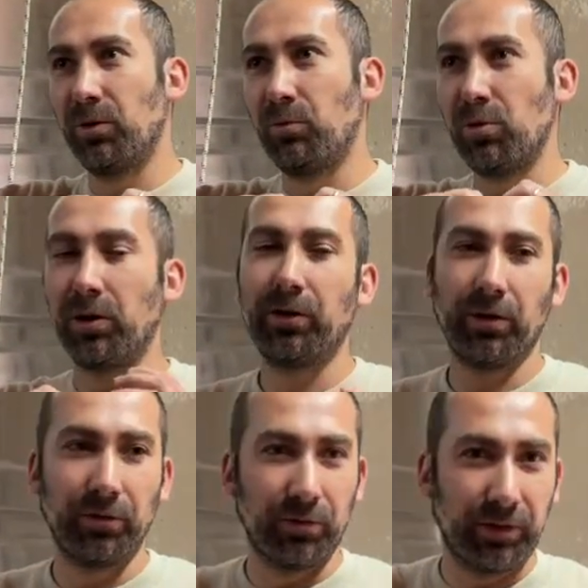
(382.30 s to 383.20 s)
work
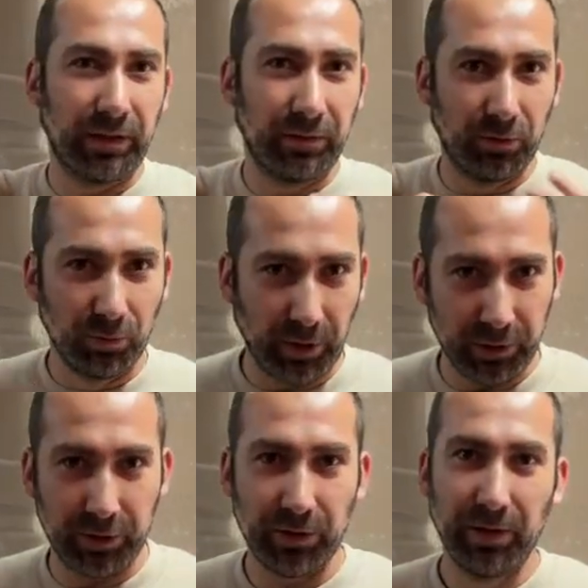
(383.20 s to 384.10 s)
on the skin too
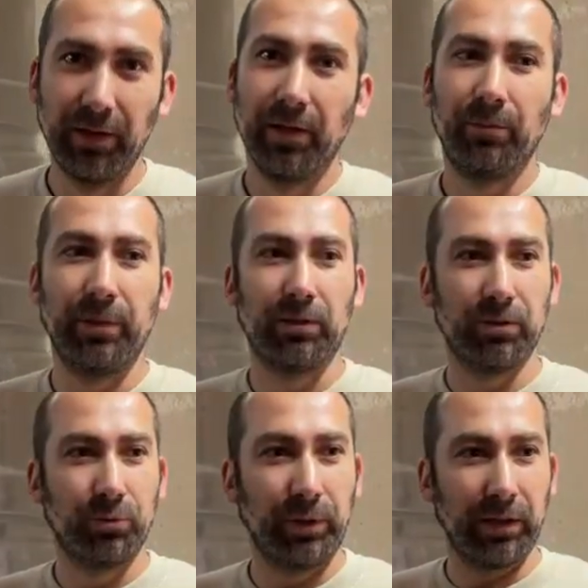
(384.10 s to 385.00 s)
much,
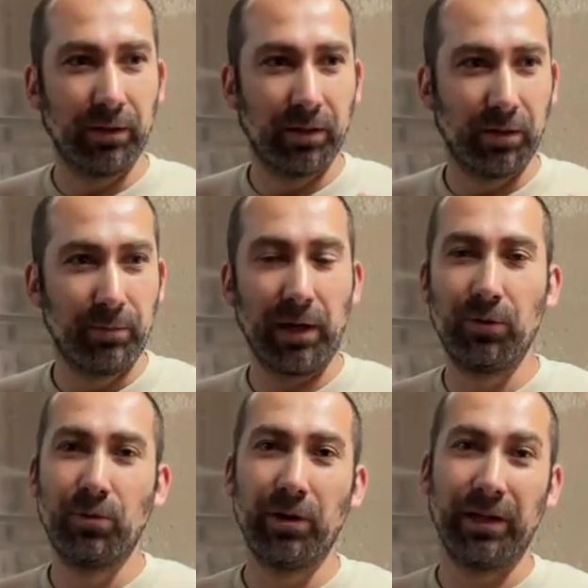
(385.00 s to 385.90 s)
because we had
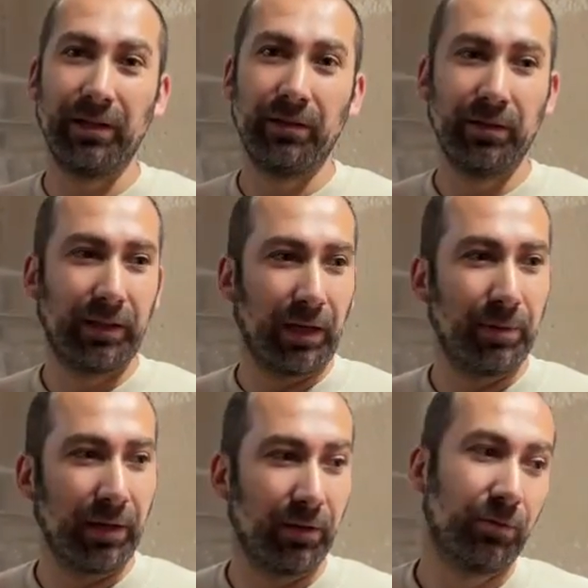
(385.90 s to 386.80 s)
Merlot and
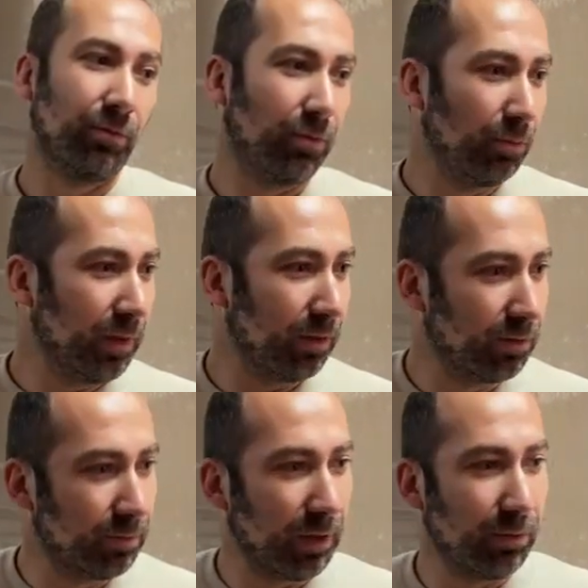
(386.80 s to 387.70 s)
Cabernet. So for me, I
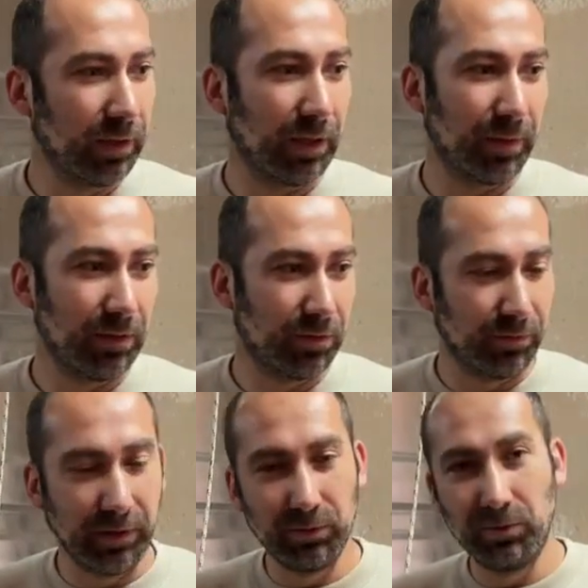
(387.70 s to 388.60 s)
use Merlot and Cabernet
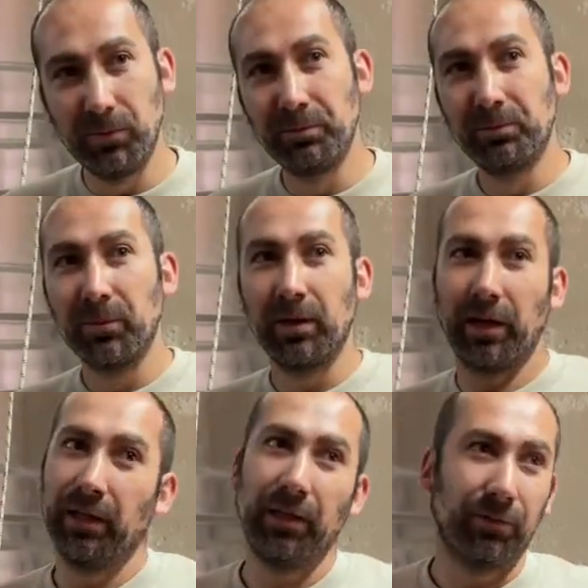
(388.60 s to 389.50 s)
Sauvignon,
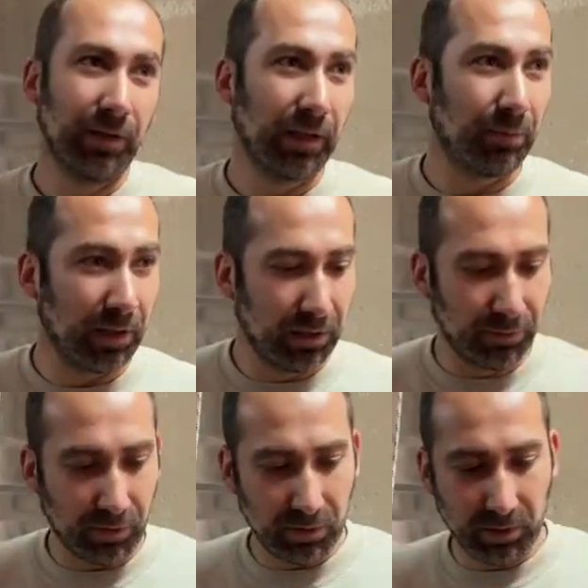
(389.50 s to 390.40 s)
and even Cabernet
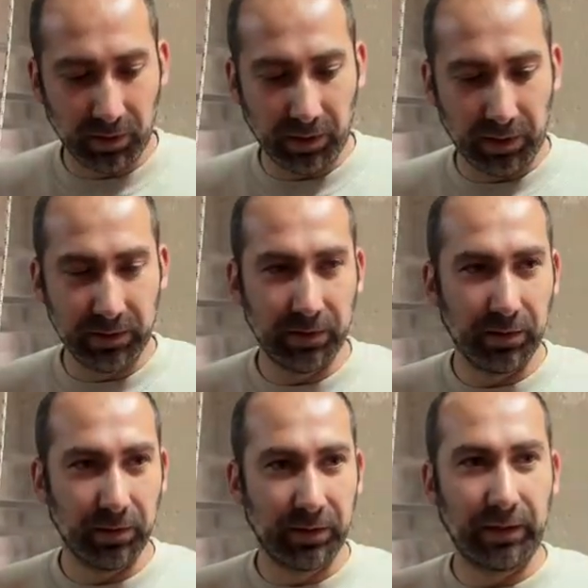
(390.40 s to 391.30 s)
Franc. It's
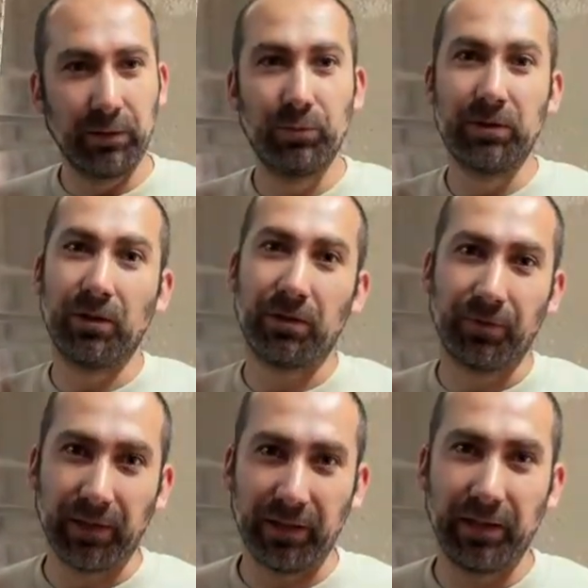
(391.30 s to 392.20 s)
a skin with a lot
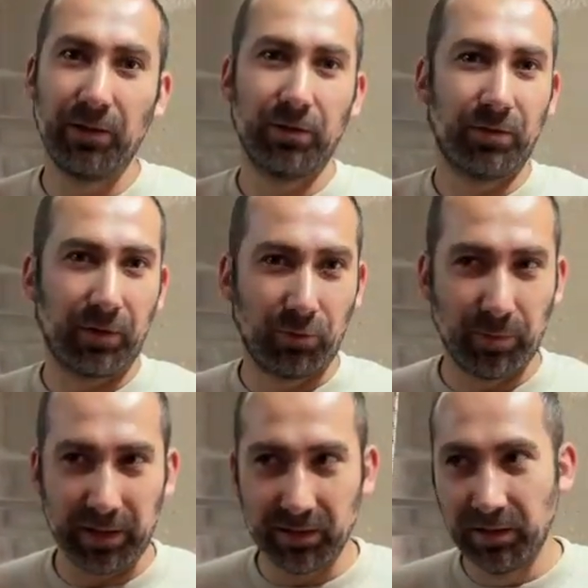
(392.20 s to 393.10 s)
of tannin, lot of
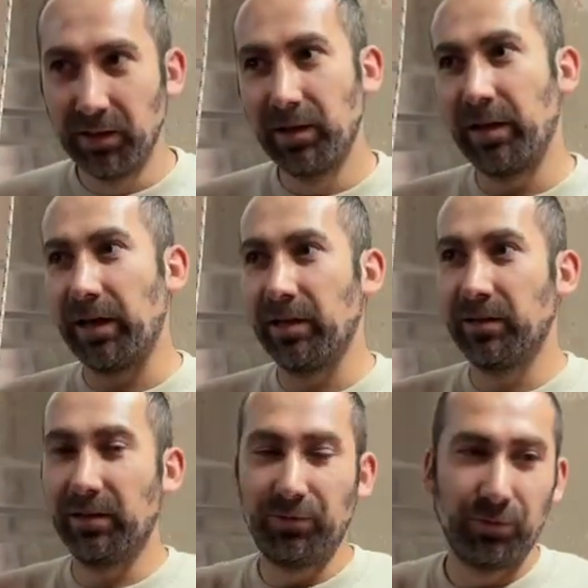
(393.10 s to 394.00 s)
aromas.
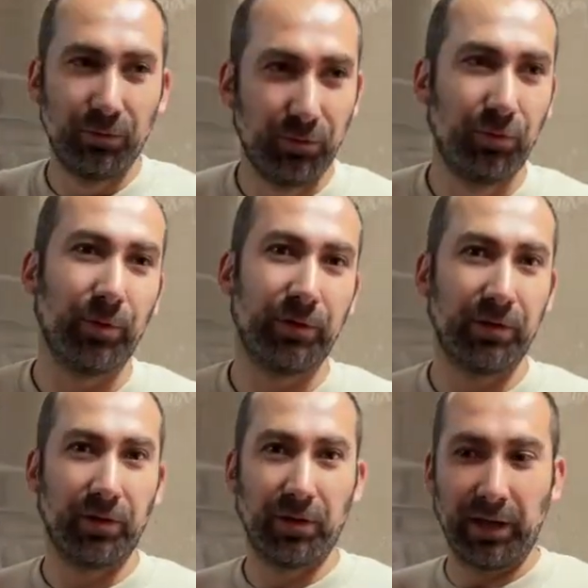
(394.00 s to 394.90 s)
And if you do too much
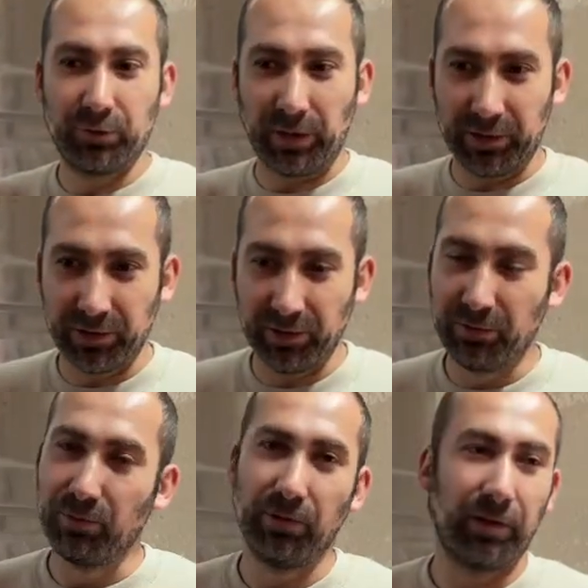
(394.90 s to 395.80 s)
extraction,
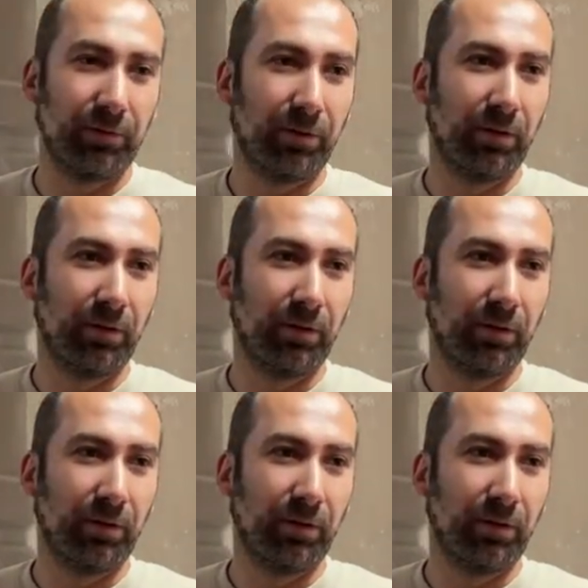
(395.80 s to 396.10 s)
you're gonna have